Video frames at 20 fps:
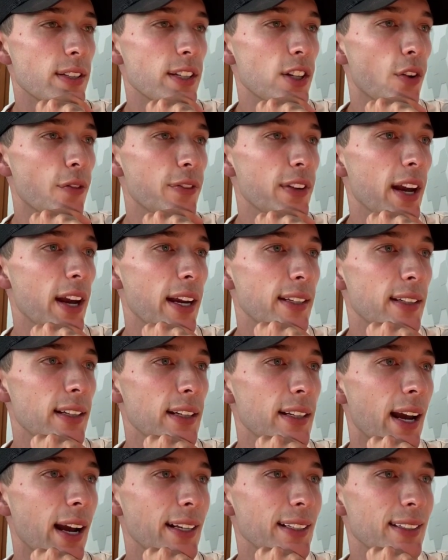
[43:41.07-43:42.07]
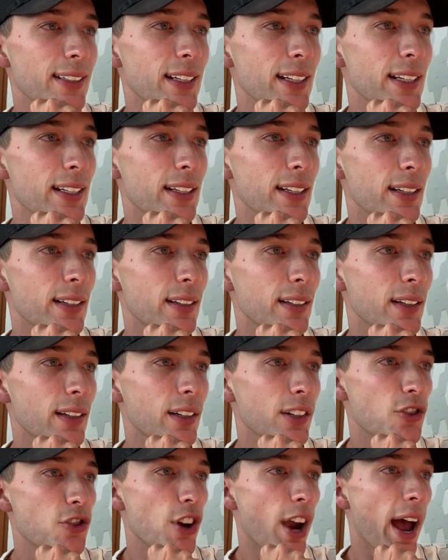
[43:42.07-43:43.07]
the COVID-19
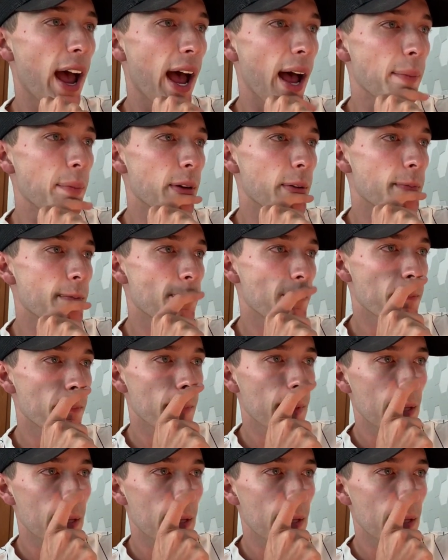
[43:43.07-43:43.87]
jab